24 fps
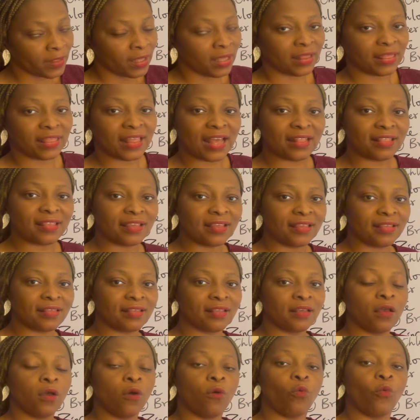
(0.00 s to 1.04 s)
That
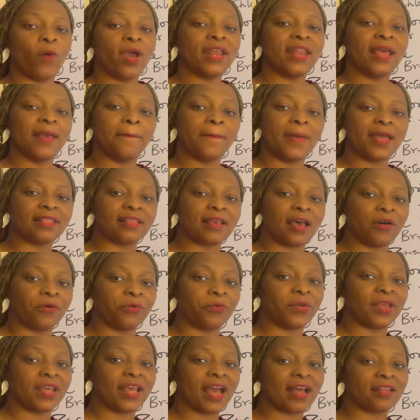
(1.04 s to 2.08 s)
is, when a metal
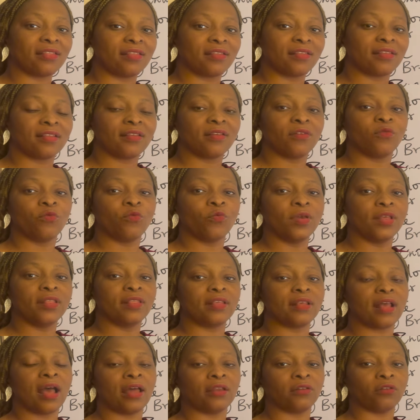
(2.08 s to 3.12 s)
reacts
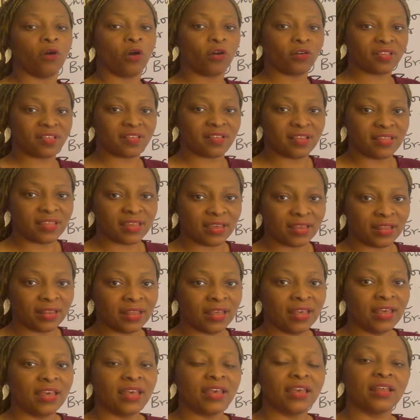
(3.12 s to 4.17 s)
with an
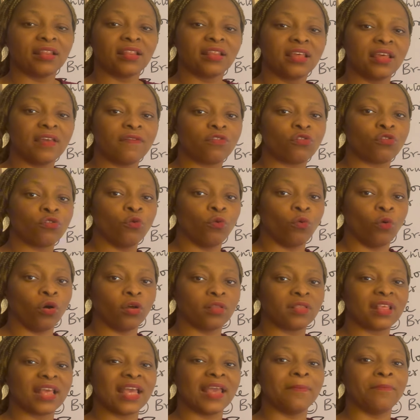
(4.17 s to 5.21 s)
oxygen, it gives you
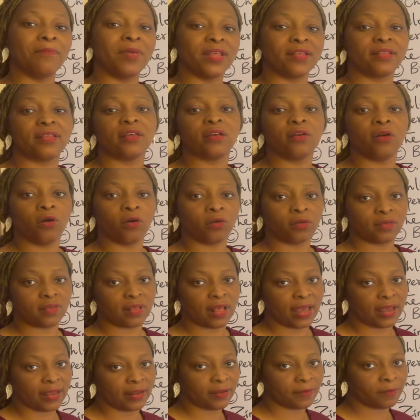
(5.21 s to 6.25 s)
what? A basic
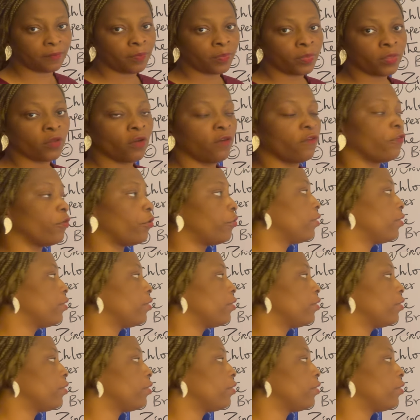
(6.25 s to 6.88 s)
oxide. For